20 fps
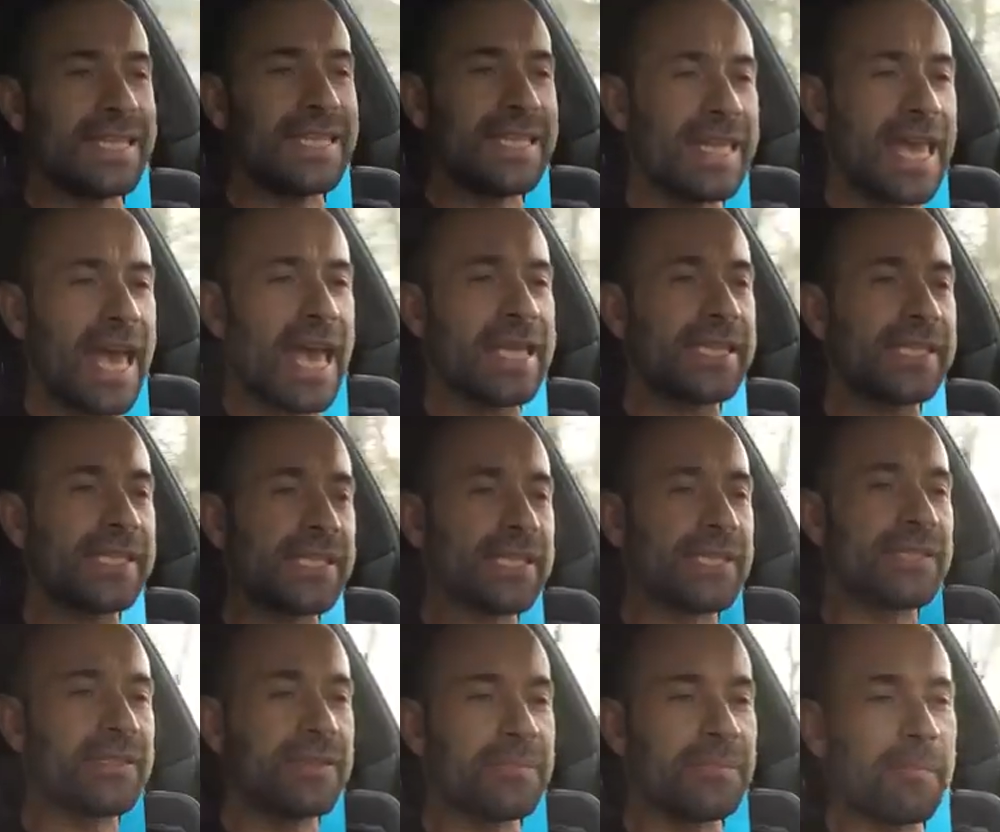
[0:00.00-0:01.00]

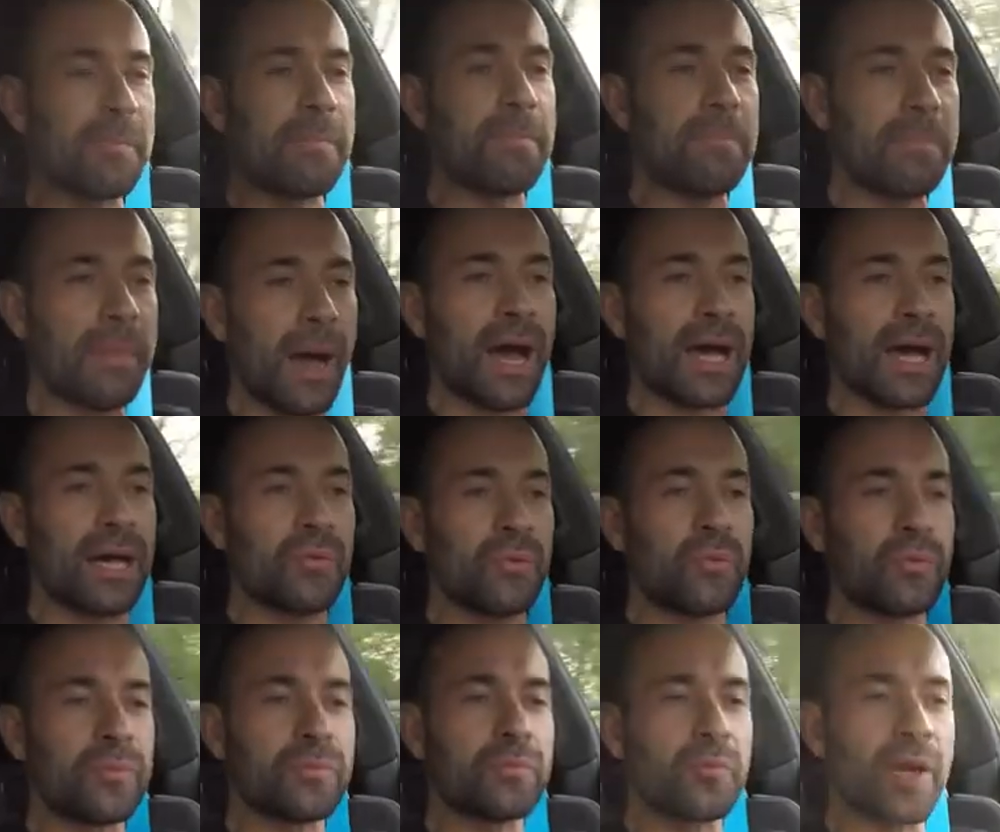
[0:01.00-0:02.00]
Yes, but
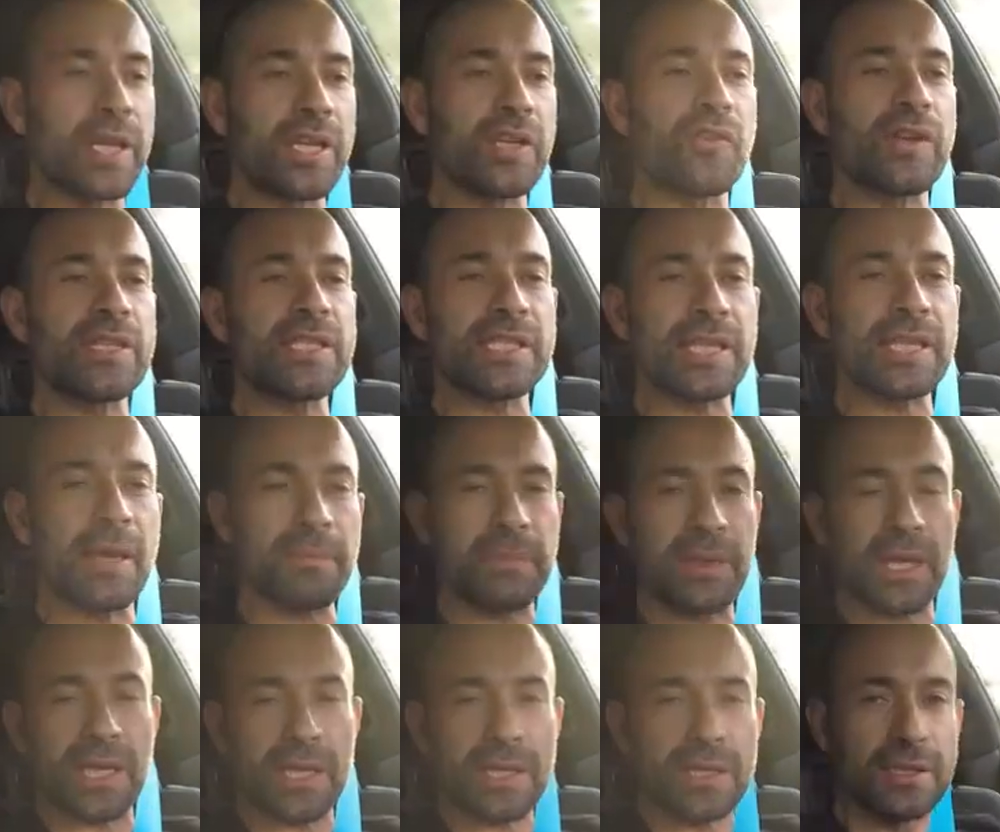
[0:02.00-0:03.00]
when you're in
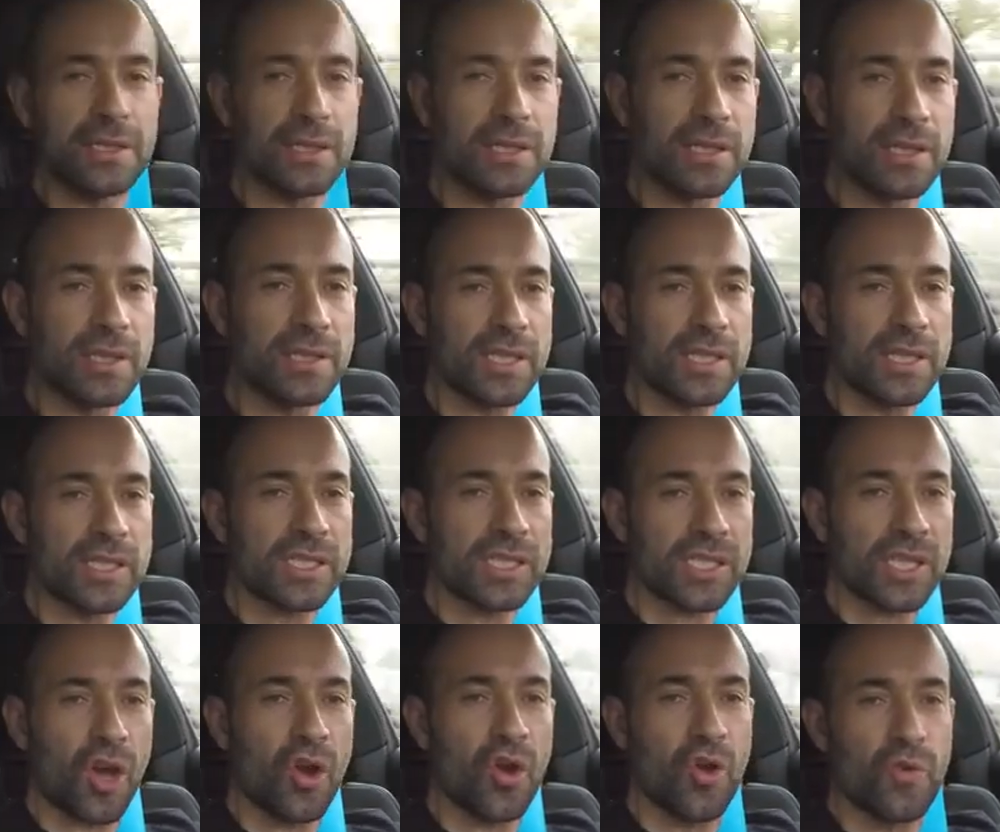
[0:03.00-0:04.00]
something
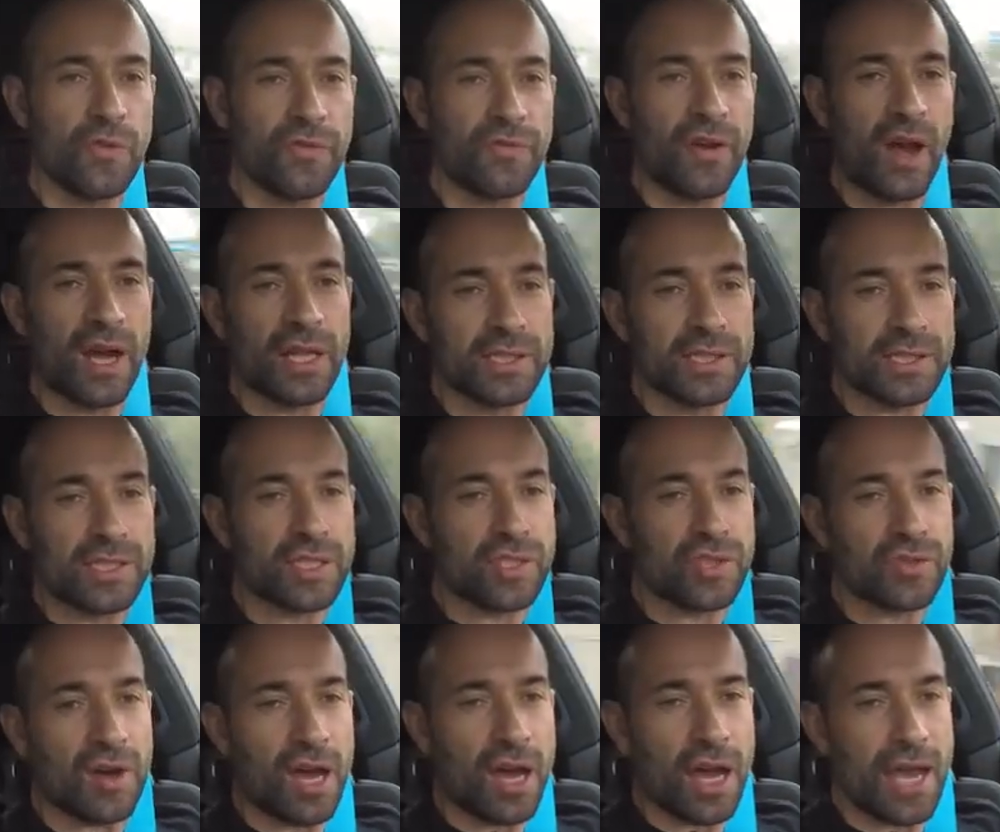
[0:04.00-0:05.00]
so fun to
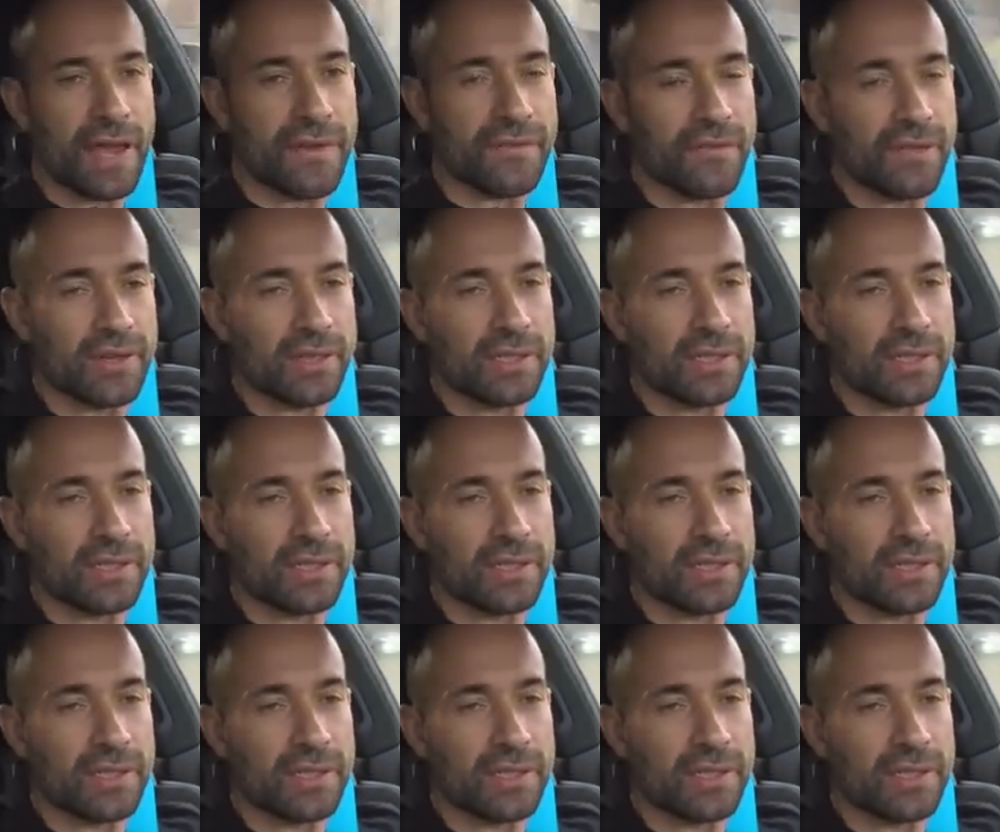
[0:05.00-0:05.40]
drive,